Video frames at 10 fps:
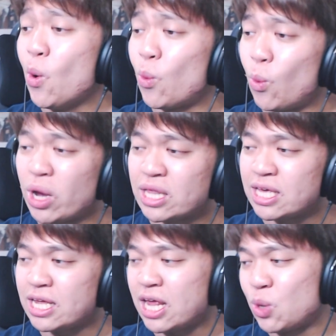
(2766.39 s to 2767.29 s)
with
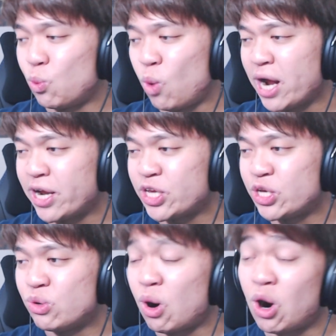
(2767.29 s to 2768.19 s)
it and what
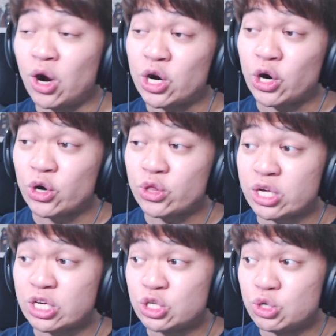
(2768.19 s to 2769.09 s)
you are
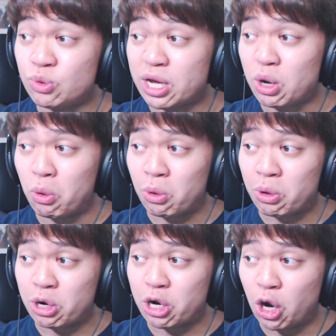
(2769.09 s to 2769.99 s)
currently doing
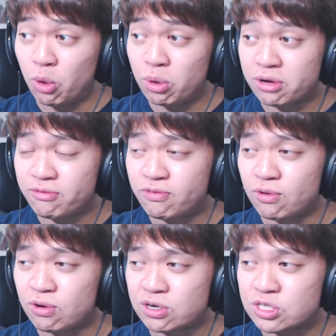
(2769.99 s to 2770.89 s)
or going
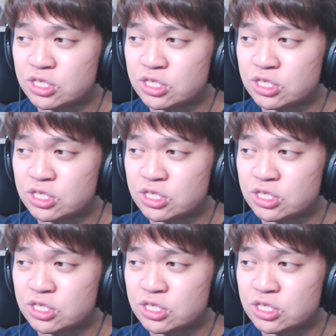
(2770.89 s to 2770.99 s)
for.